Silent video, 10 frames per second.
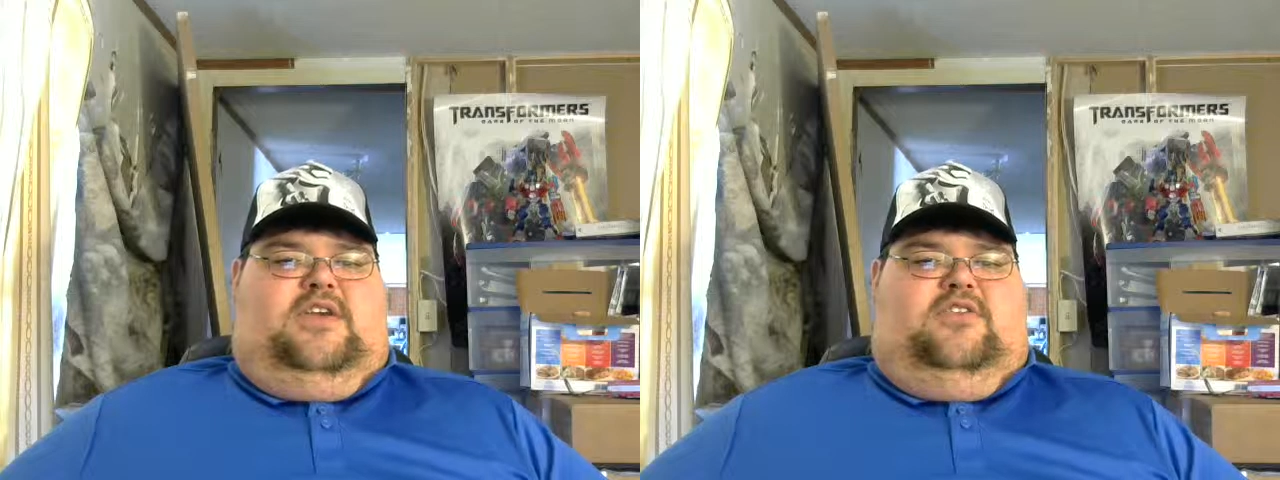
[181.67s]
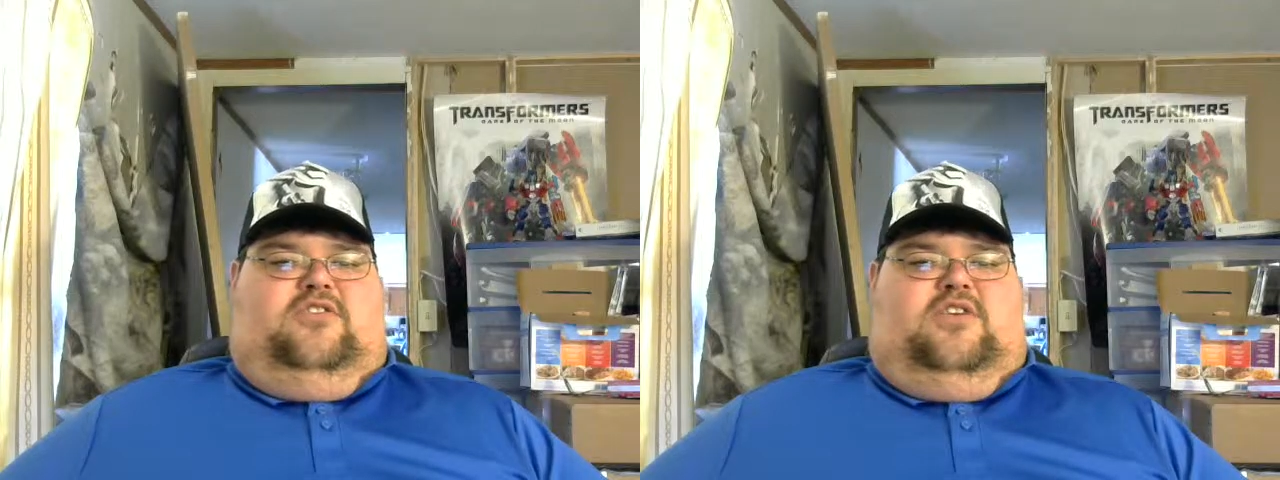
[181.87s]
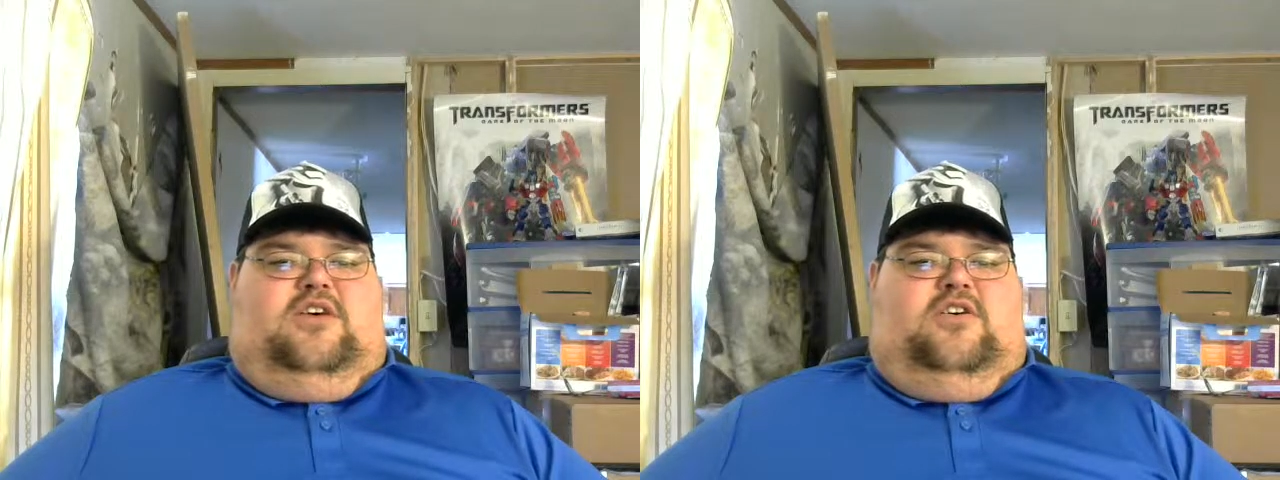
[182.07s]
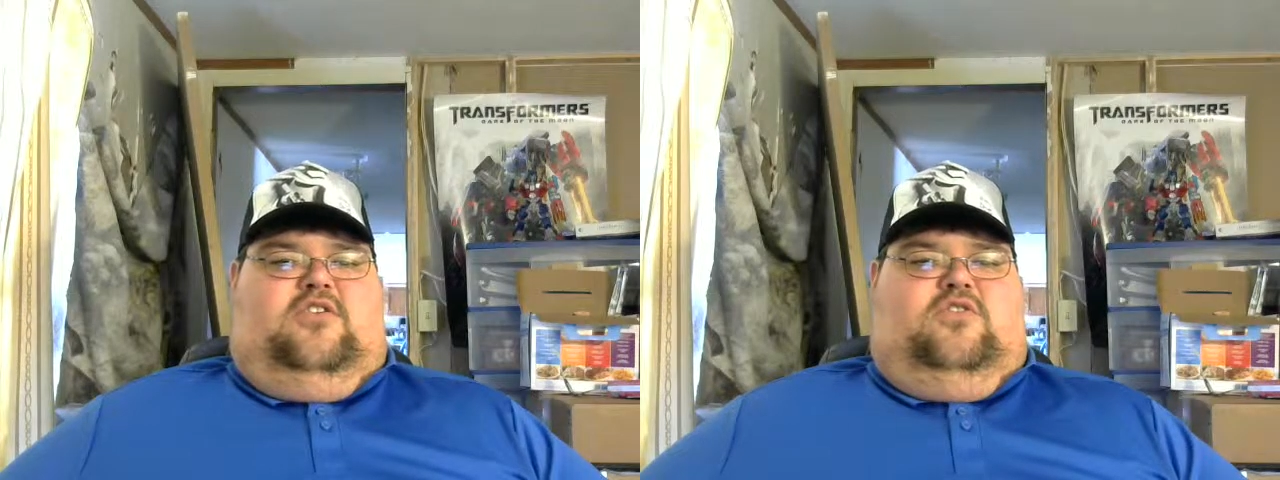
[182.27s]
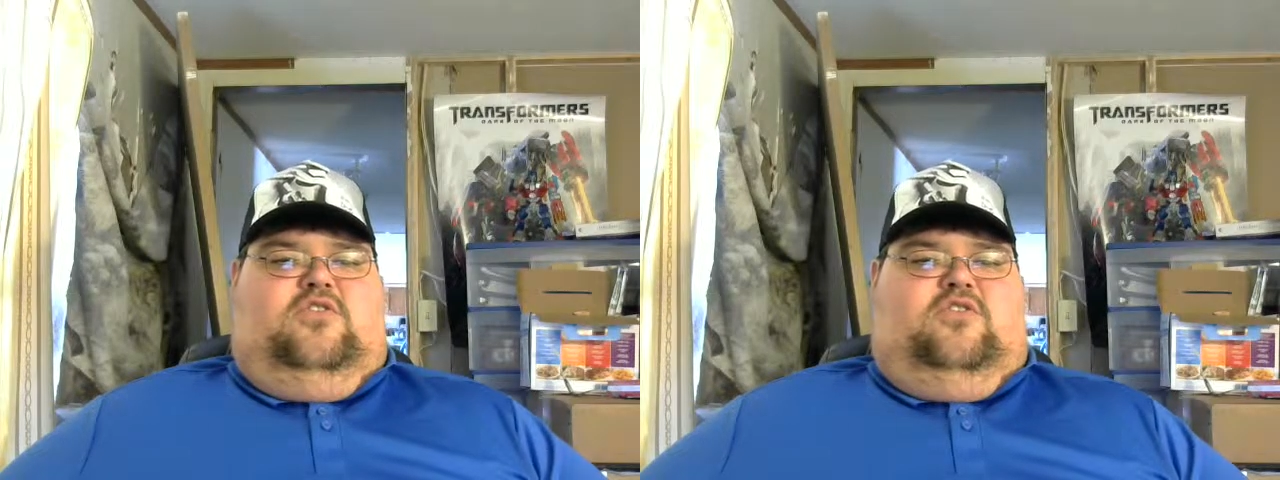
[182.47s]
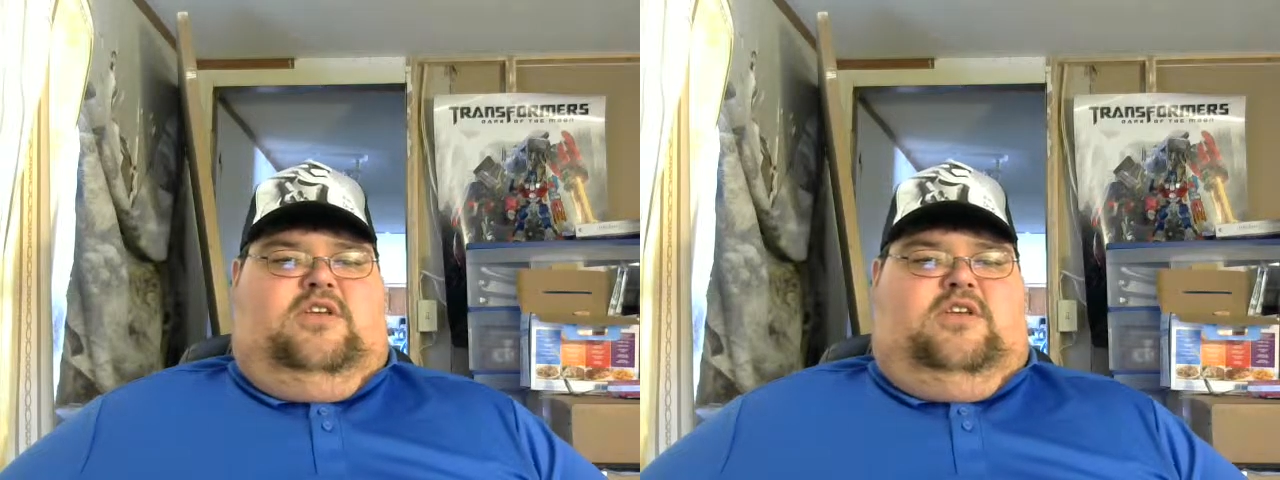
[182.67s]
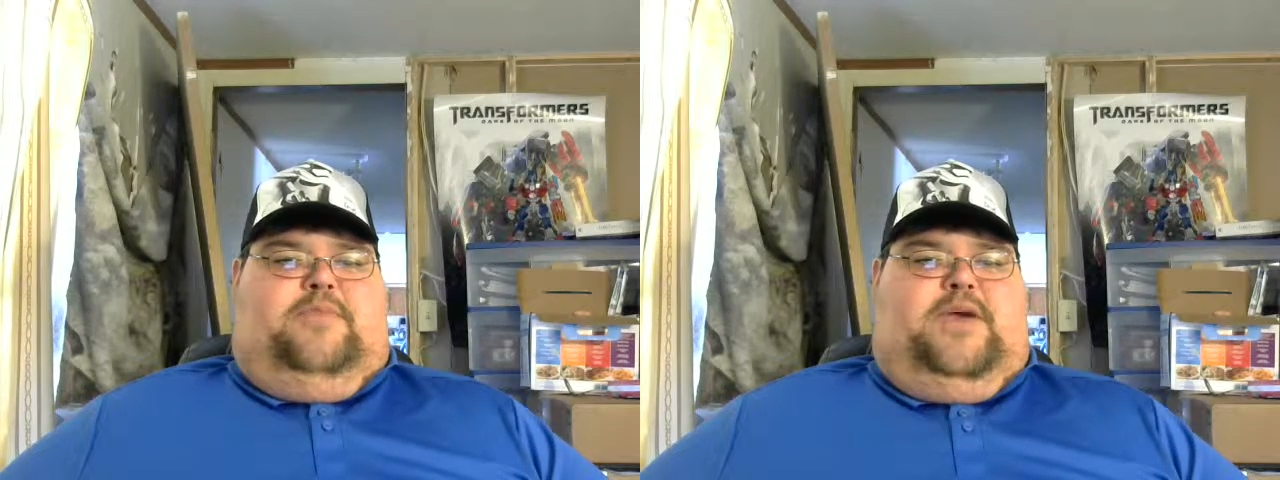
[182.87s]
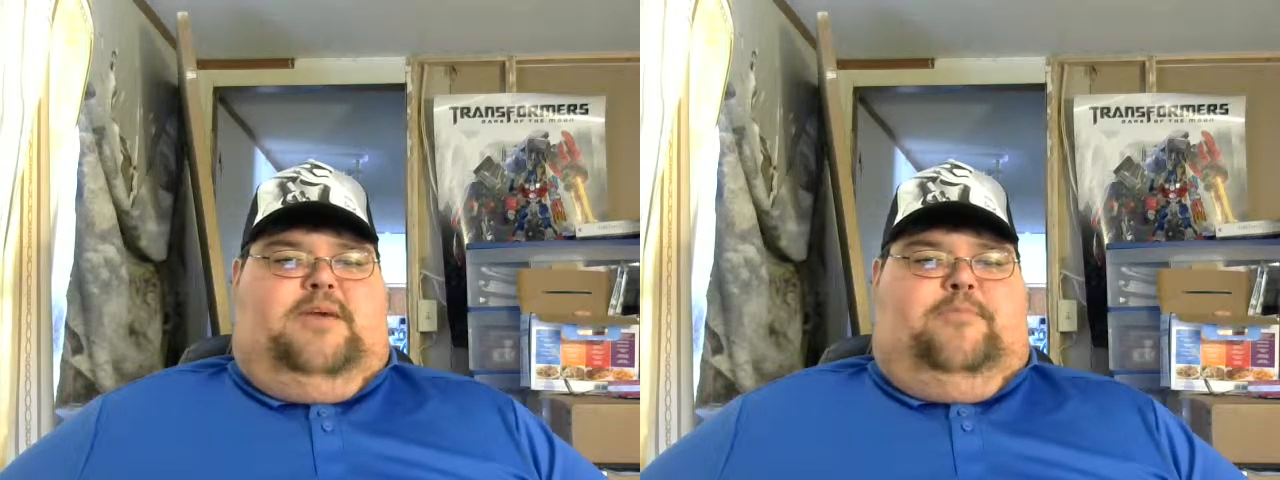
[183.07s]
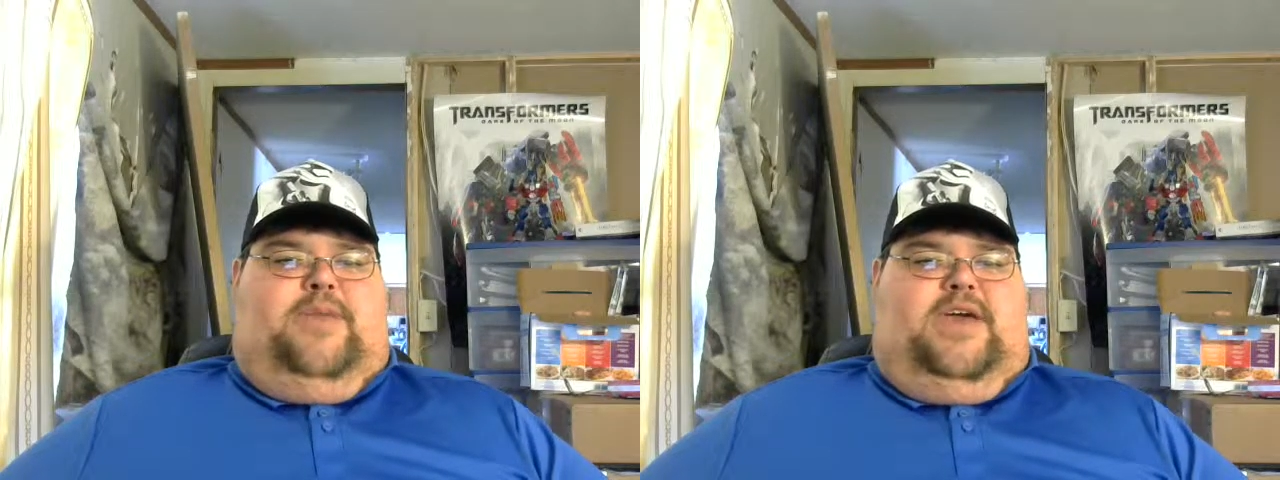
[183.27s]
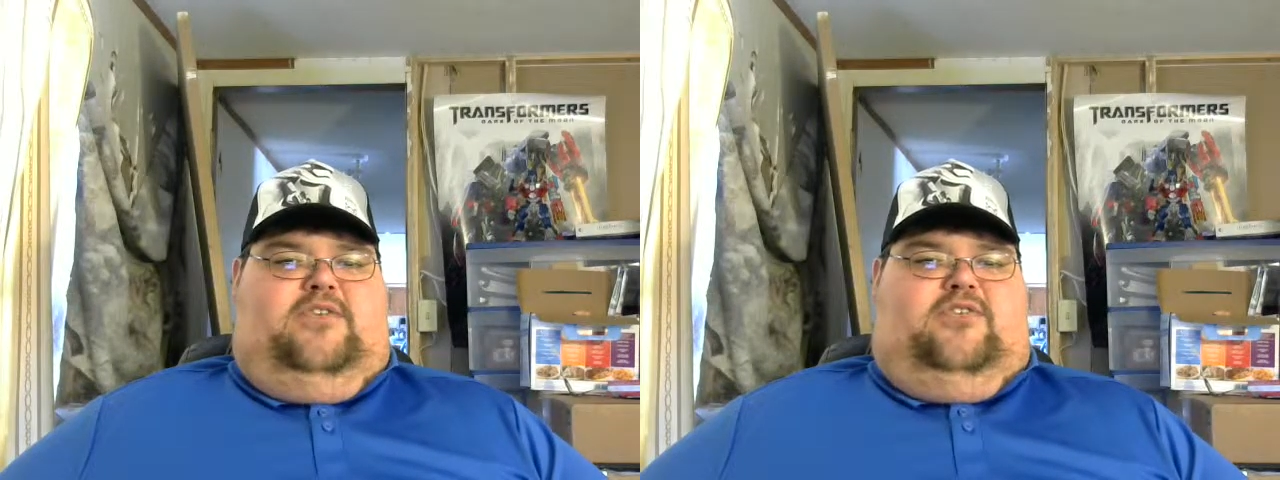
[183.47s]
a skill, you'll need to pay a
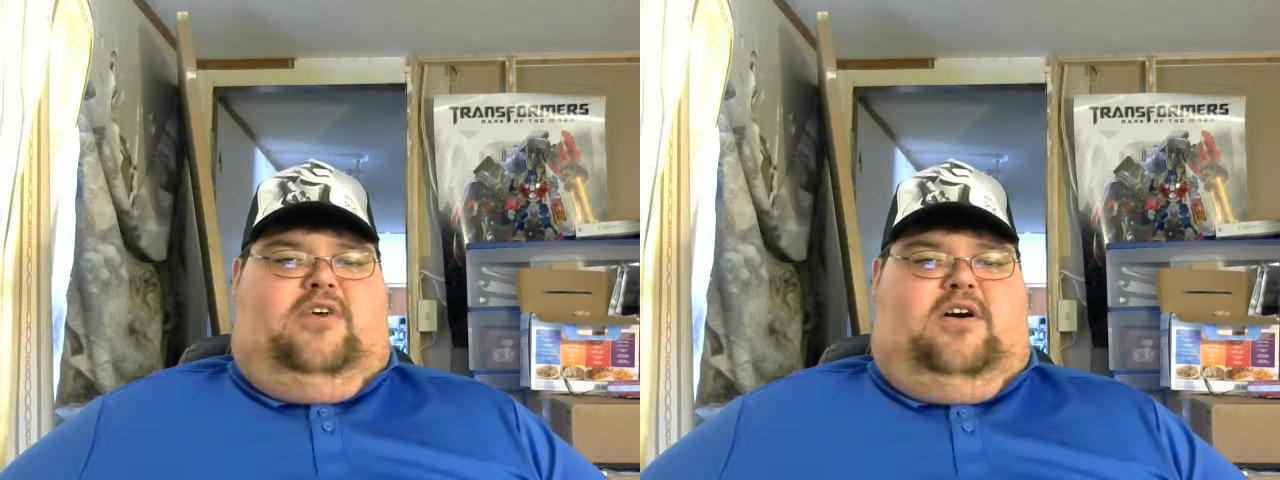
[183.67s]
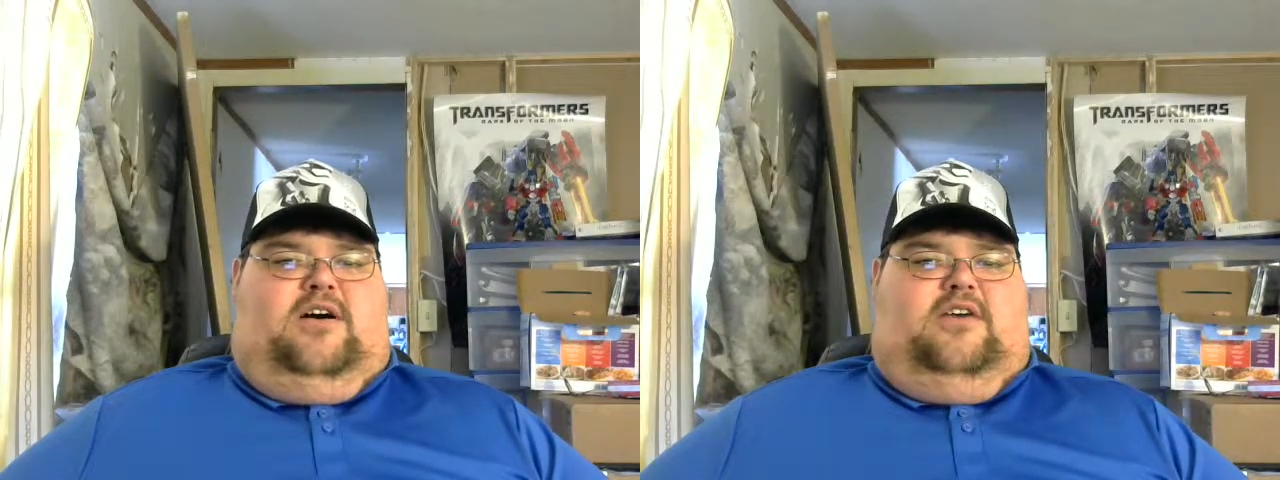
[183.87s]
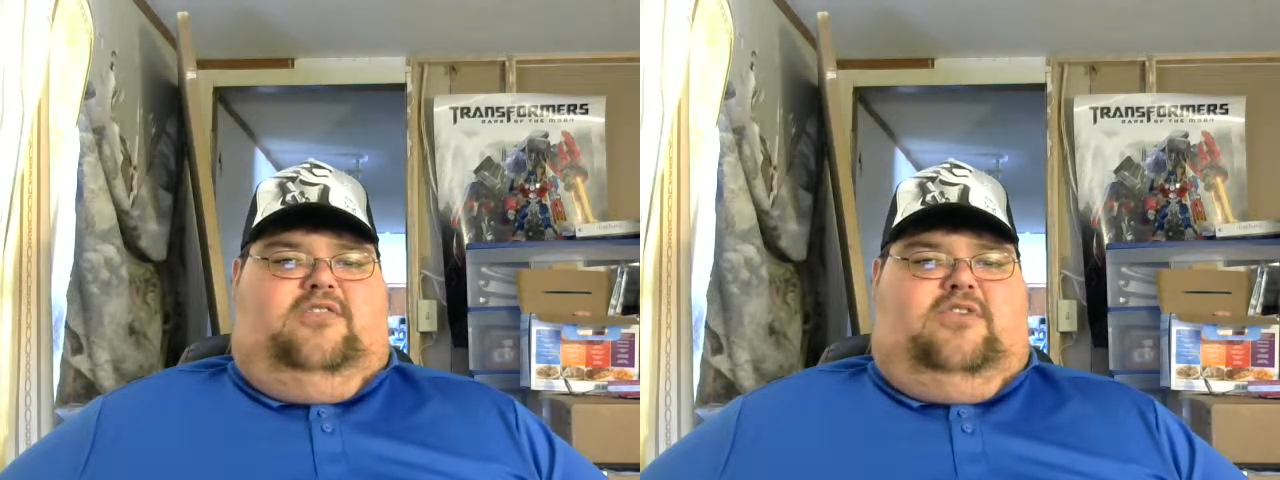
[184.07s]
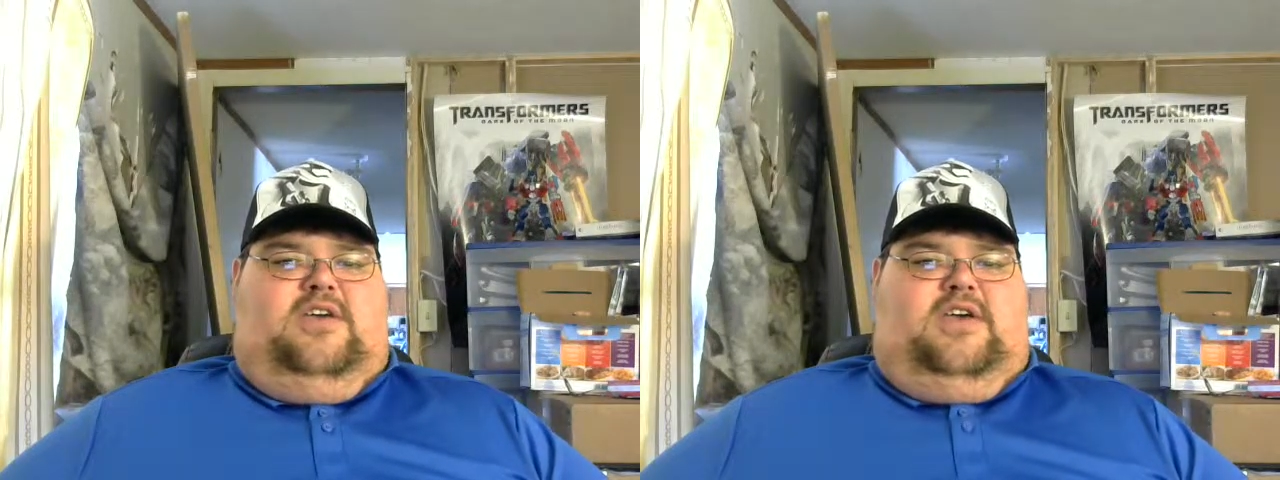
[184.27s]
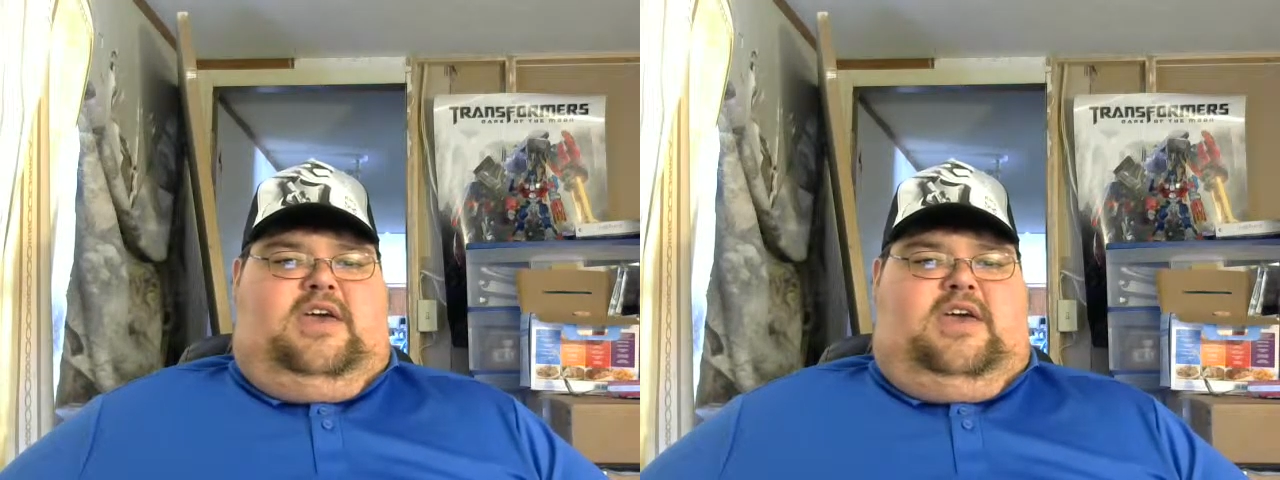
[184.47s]
base cost,